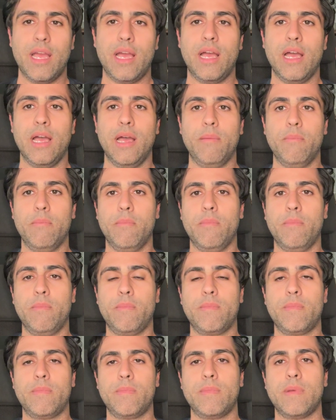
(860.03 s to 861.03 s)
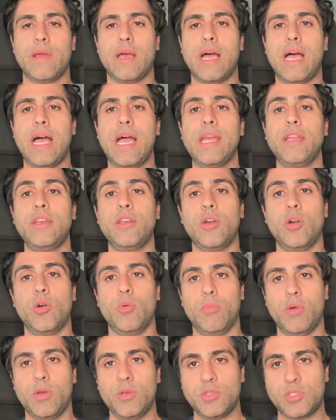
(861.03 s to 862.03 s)
I know
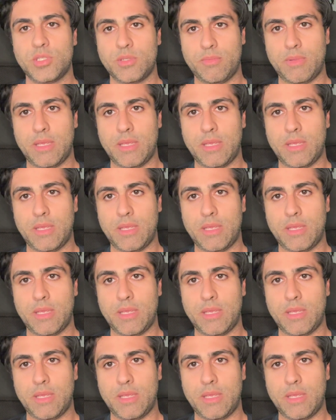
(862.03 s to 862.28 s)
most